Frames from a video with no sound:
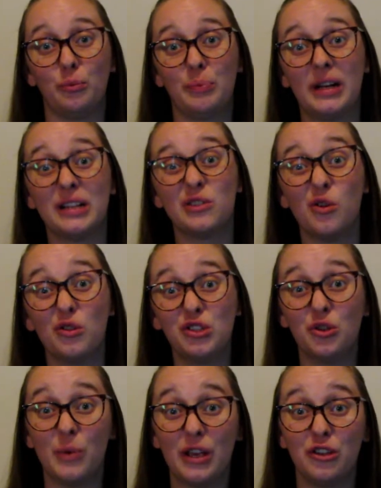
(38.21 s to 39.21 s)
but it's
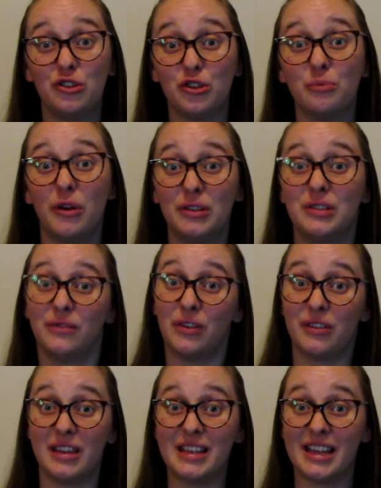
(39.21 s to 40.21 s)
also where you do most of your
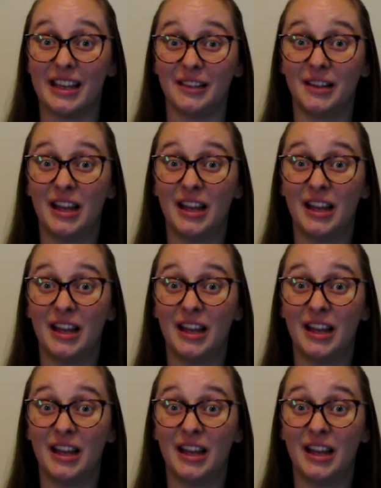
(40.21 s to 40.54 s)
thinking.